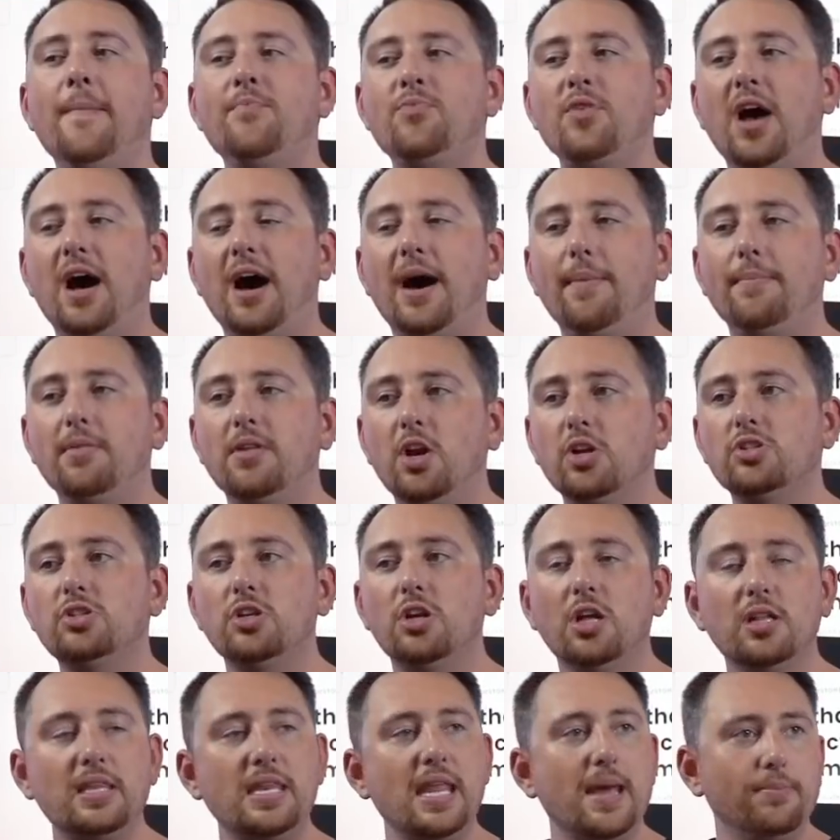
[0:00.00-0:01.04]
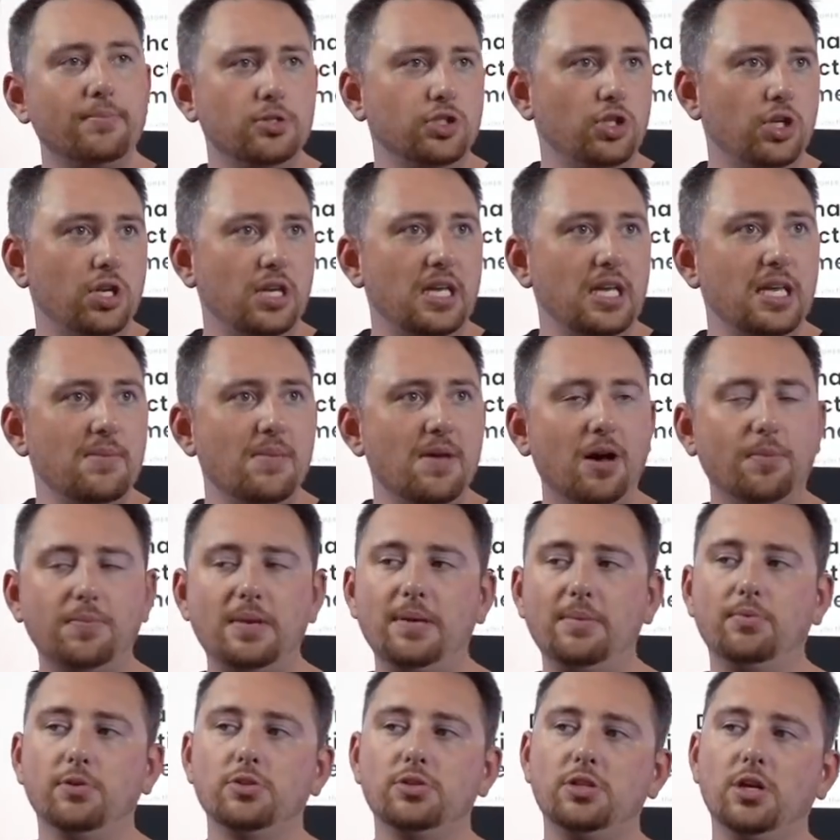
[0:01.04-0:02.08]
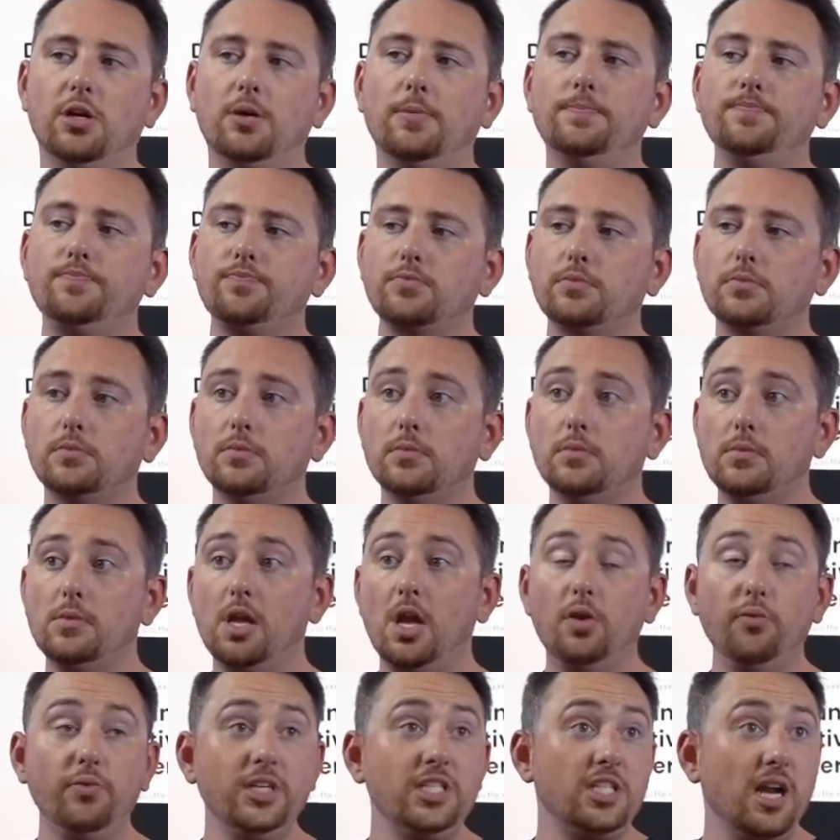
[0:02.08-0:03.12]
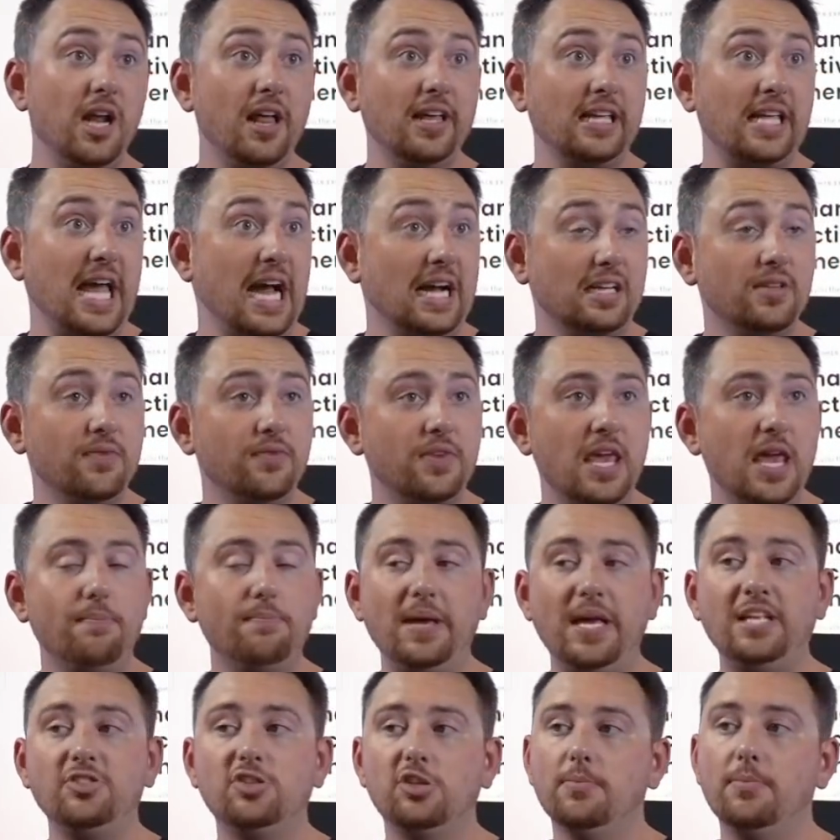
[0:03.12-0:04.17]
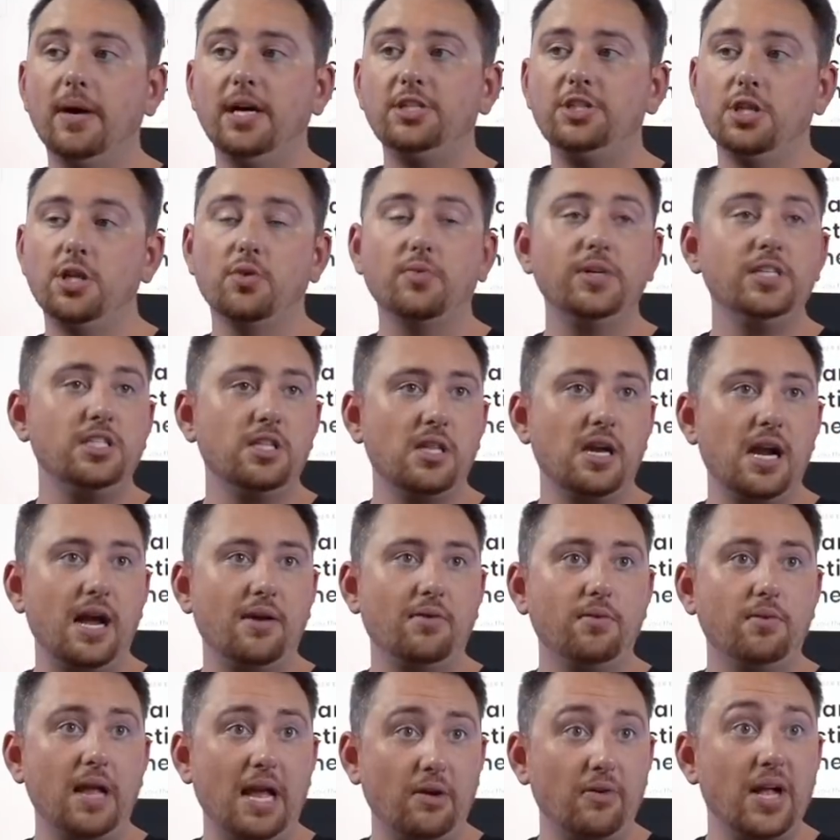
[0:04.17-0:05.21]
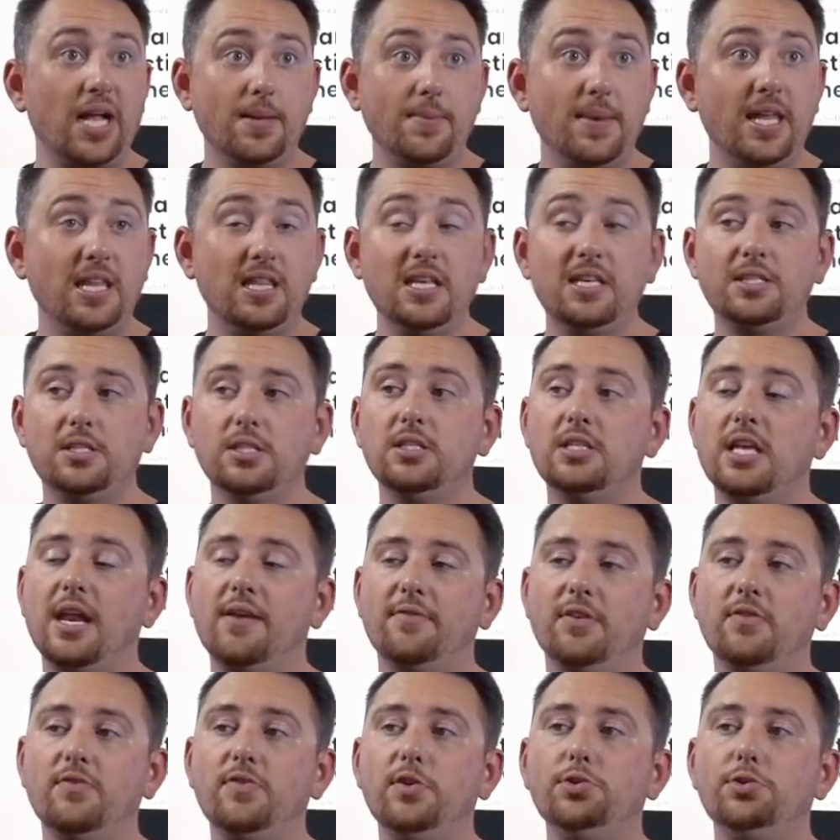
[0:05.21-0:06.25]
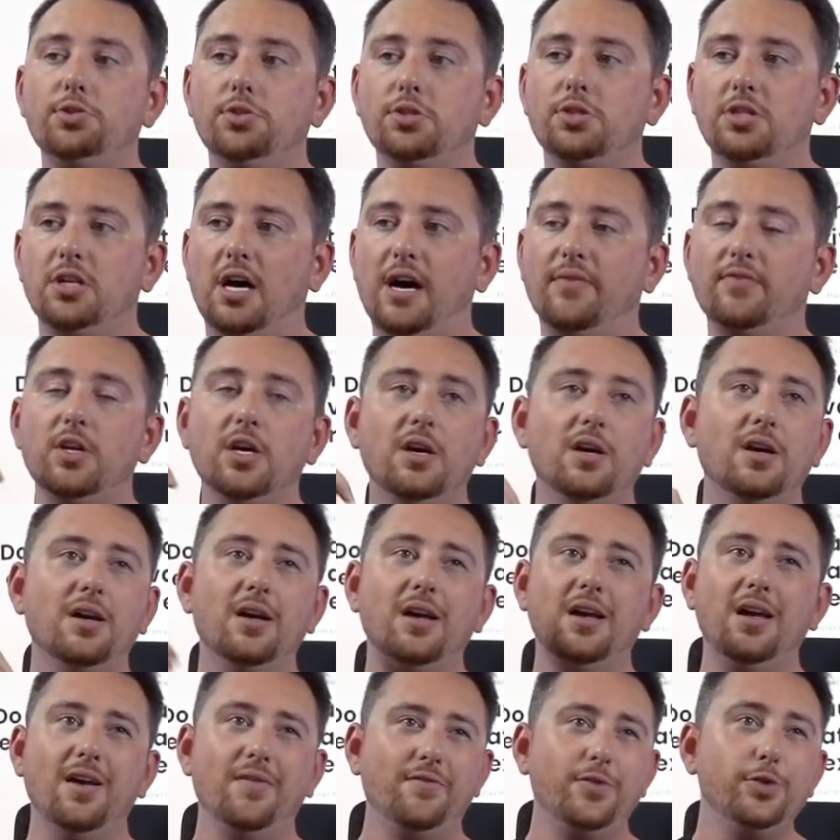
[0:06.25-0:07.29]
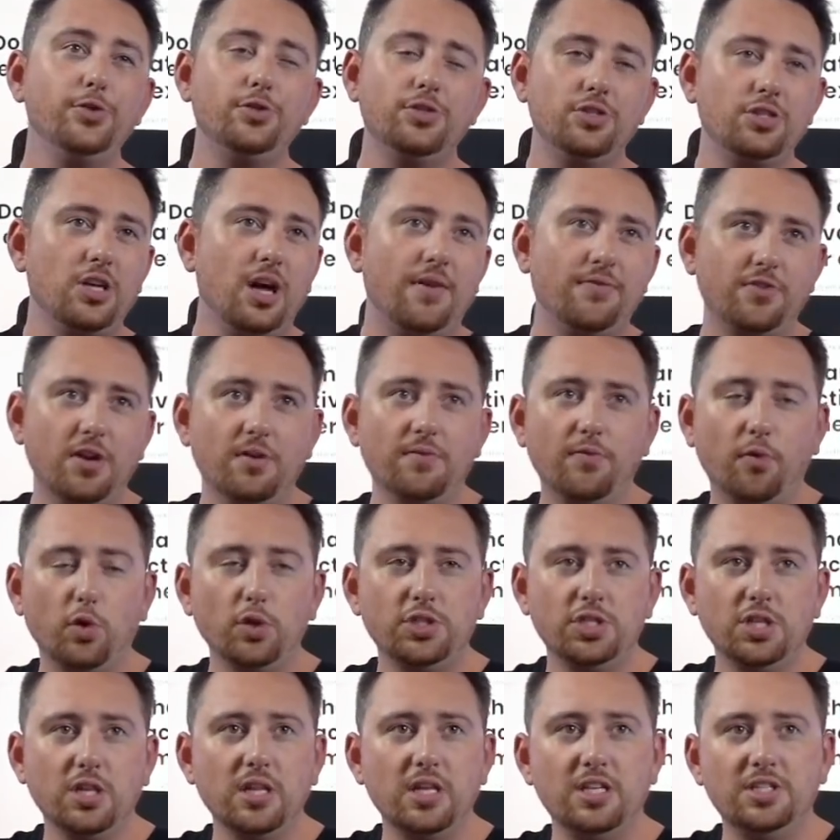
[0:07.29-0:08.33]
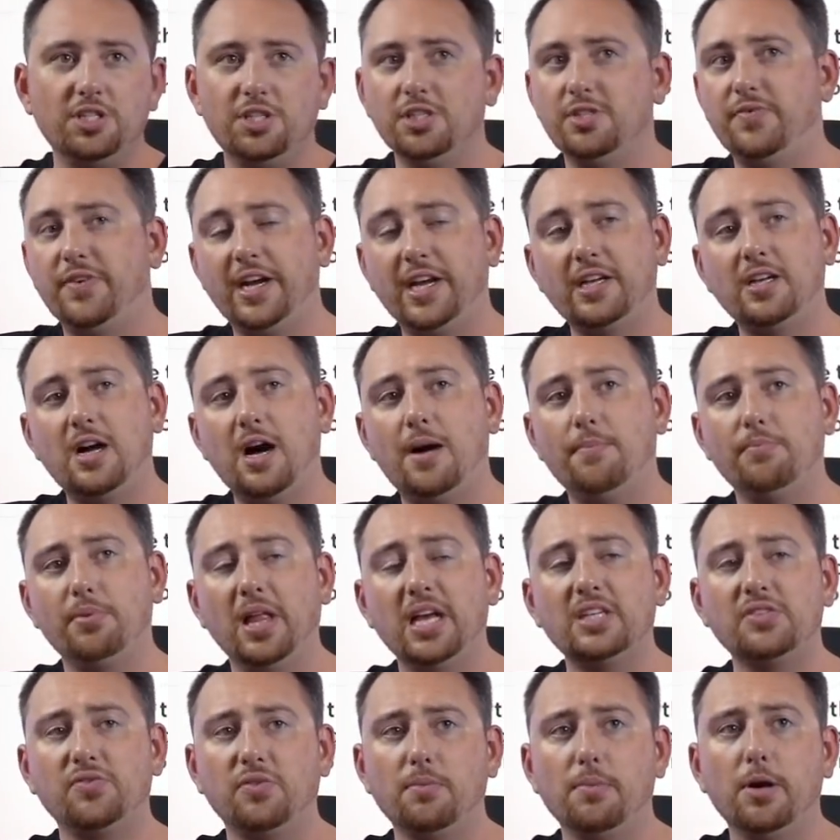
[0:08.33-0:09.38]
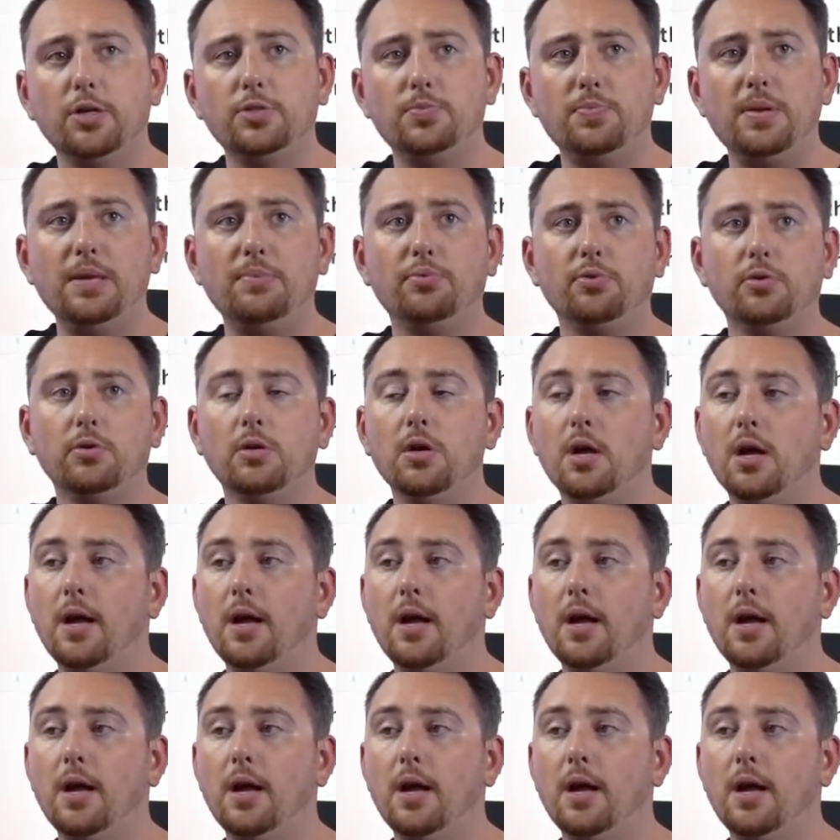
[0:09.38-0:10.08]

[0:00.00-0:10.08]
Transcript: It also enables you to email people. So the reason I like ActiveCampaign so much, and the reason that I recommend this instead of Infusionsoft, unfortunately is just very complex for most people.